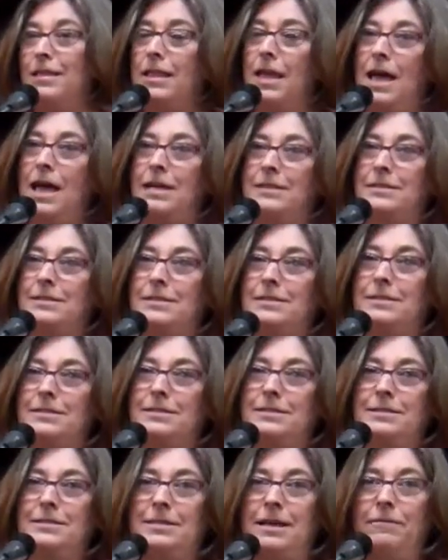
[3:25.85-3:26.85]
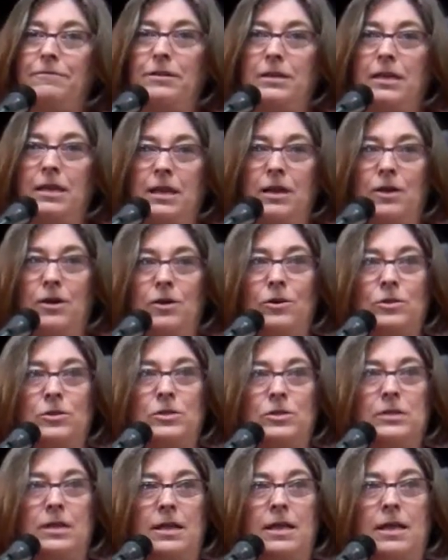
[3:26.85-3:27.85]
last 7
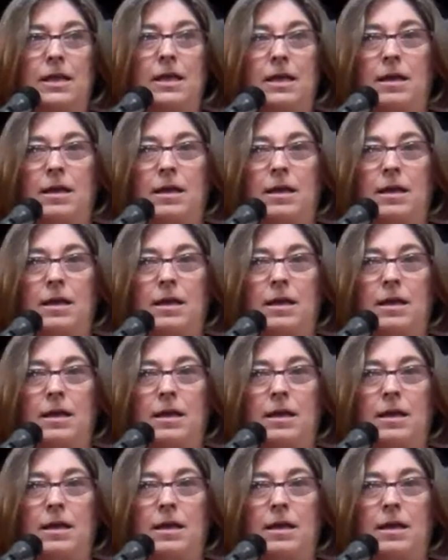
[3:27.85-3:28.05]
years,